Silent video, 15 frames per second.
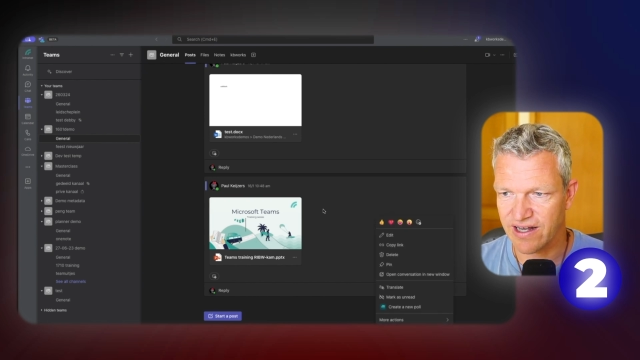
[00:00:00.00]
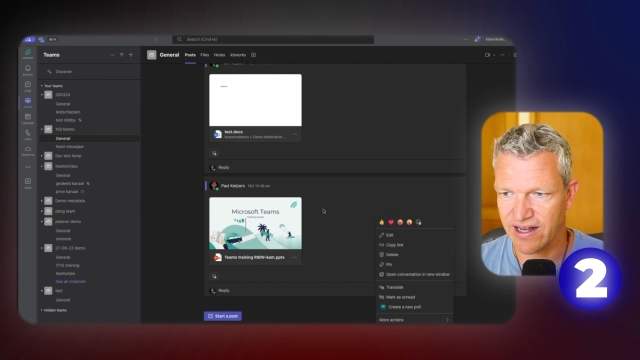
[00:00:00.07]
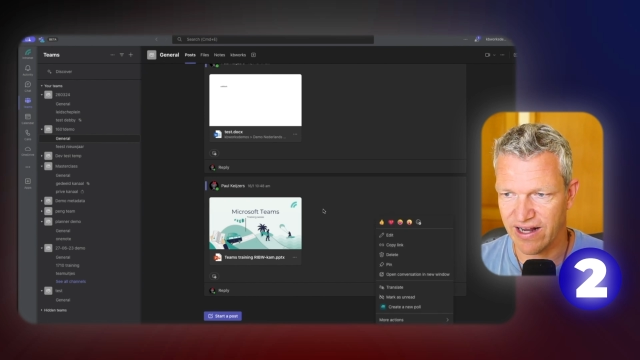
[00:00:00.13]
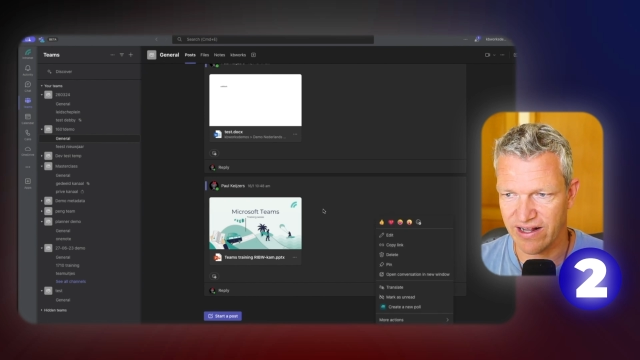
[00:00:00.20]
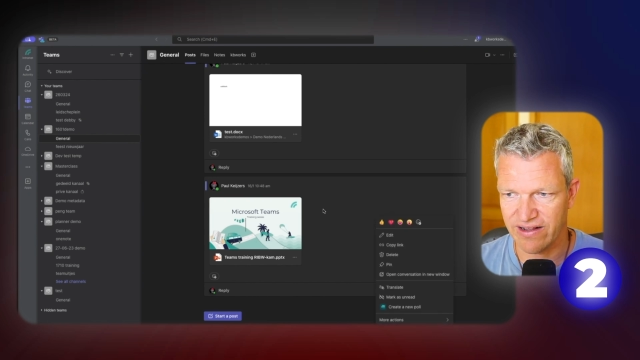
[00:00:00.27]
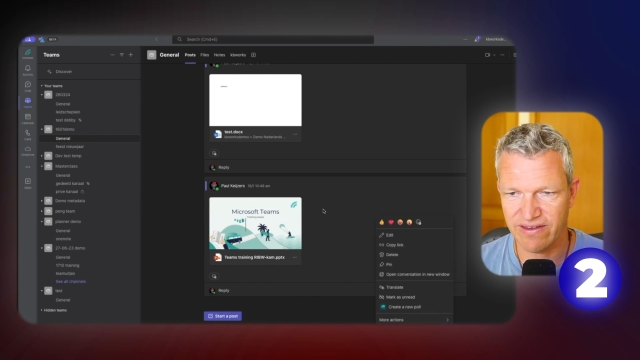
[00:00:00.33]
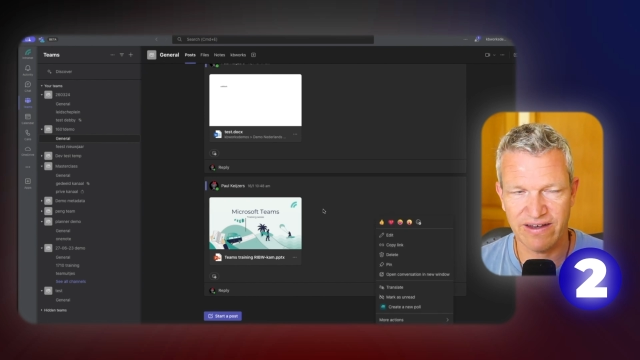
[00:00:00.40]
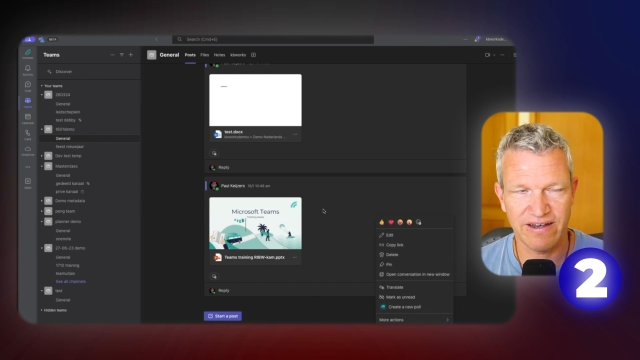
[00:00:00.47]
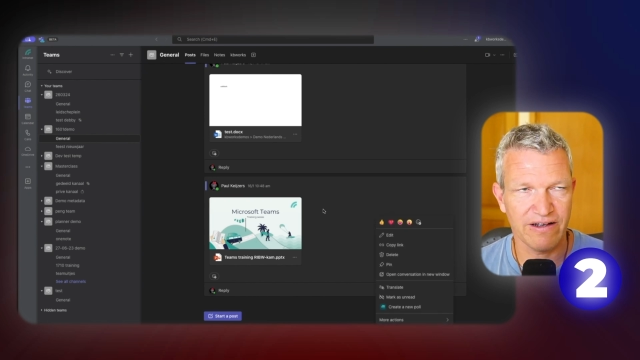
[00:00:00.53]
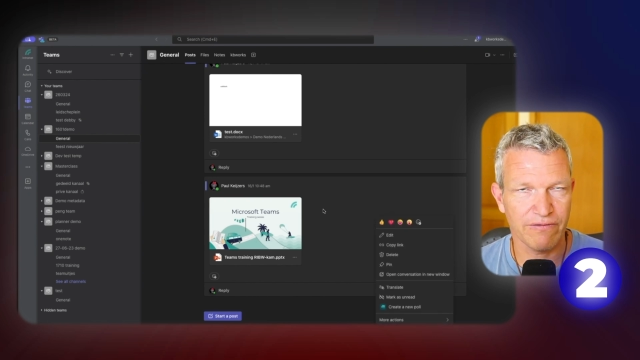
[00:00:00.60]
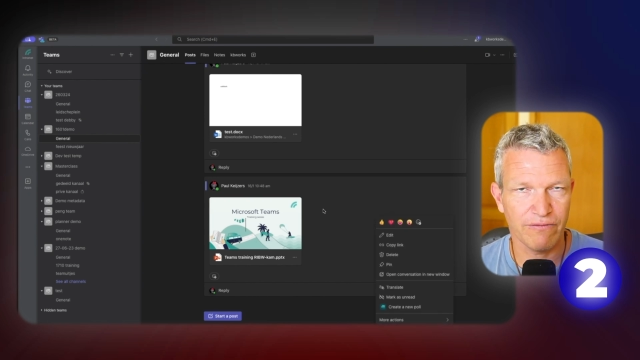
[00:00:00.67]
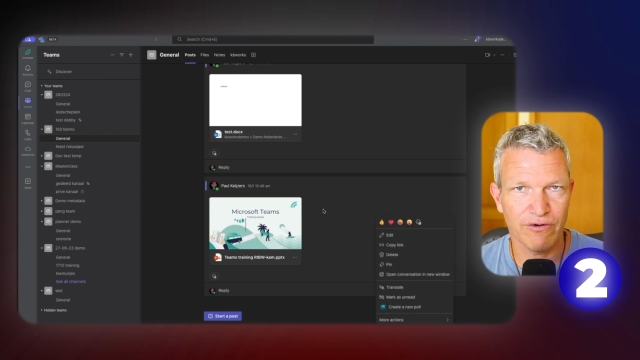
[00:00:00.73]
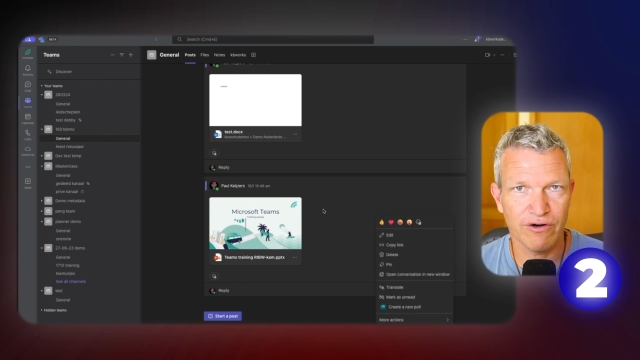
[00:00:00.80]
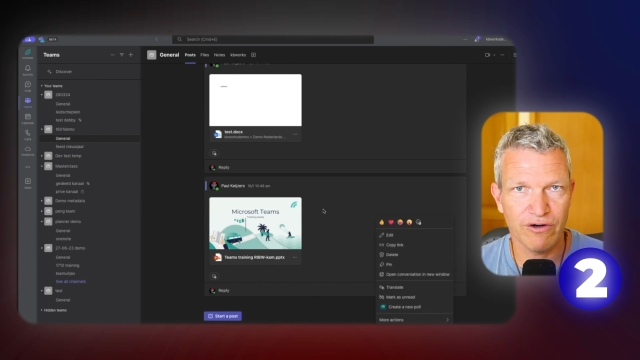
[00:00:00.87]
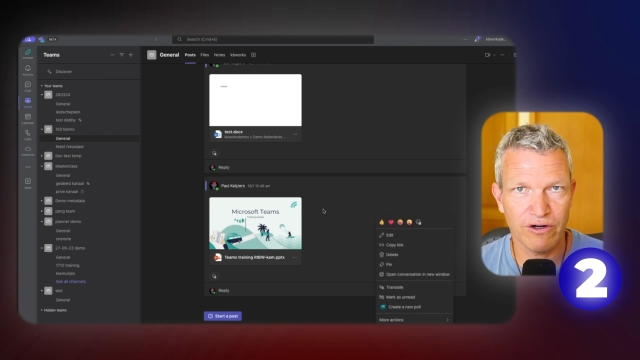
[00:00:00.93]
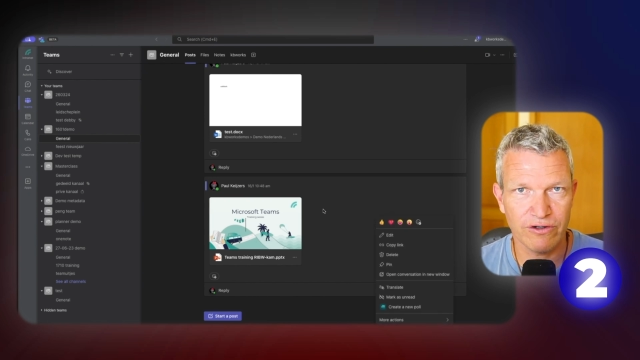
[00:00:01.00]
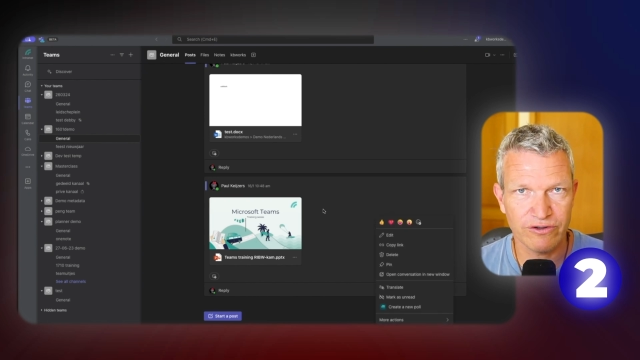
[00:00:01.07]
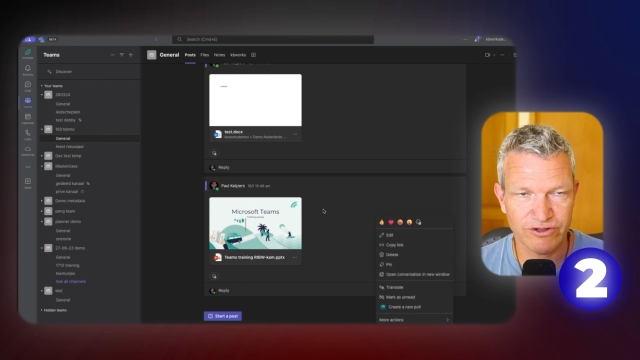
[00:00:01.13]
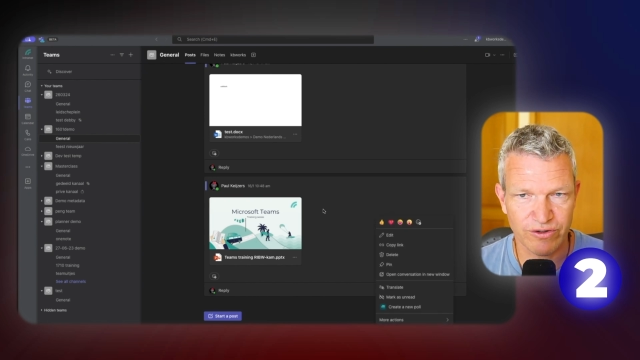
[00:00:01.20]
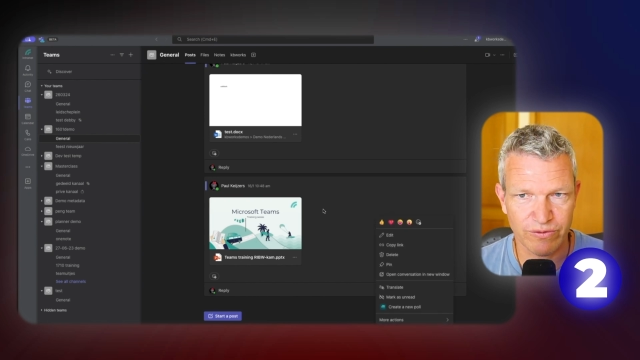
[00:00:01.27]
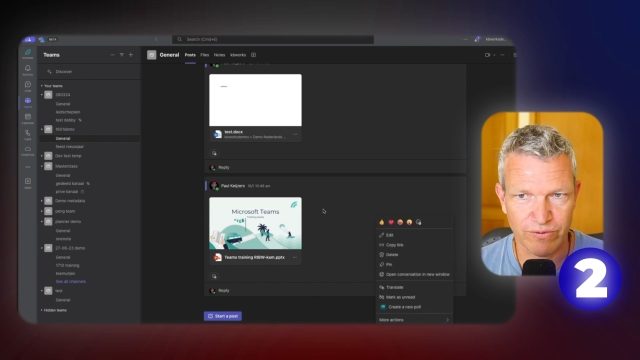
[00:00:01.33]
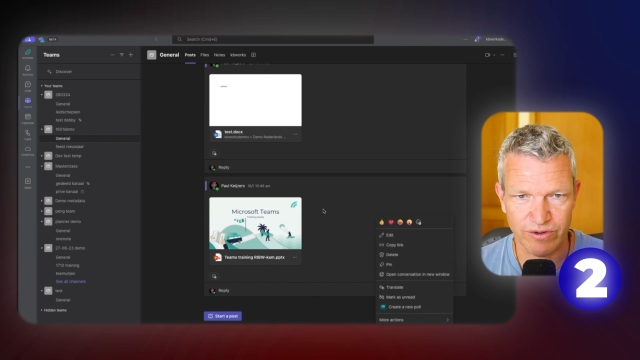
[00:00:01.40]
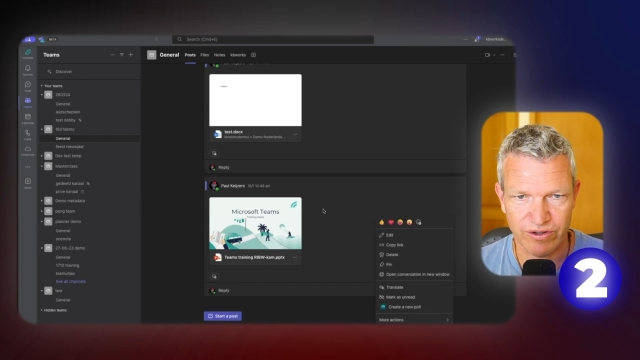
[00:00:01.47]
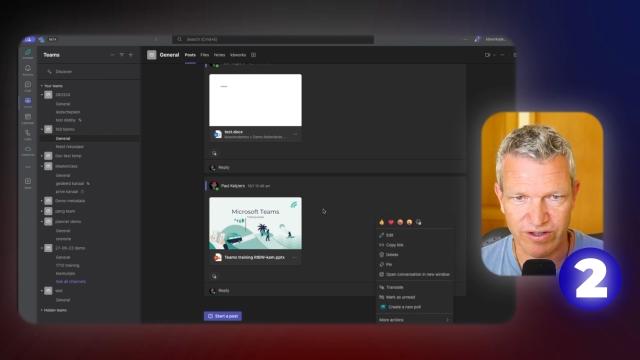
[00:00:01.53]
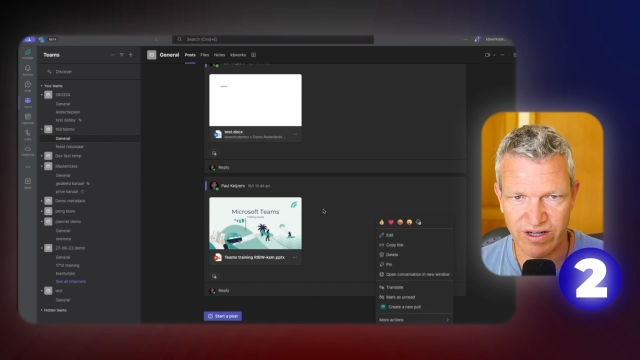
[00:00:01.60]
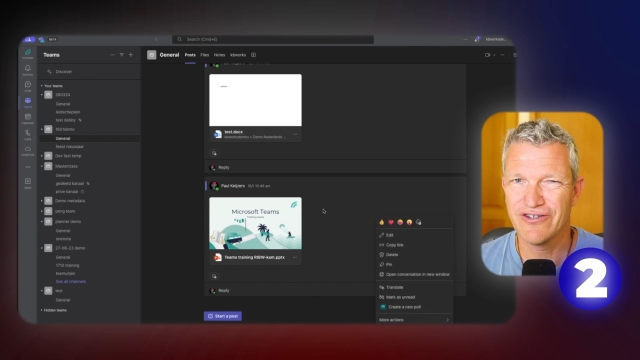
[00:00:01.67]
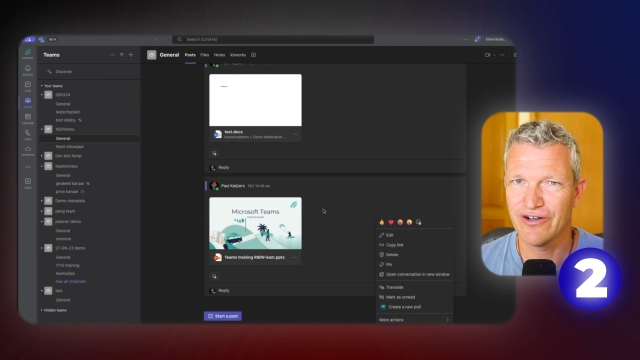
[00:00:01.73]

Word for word: and it will also work.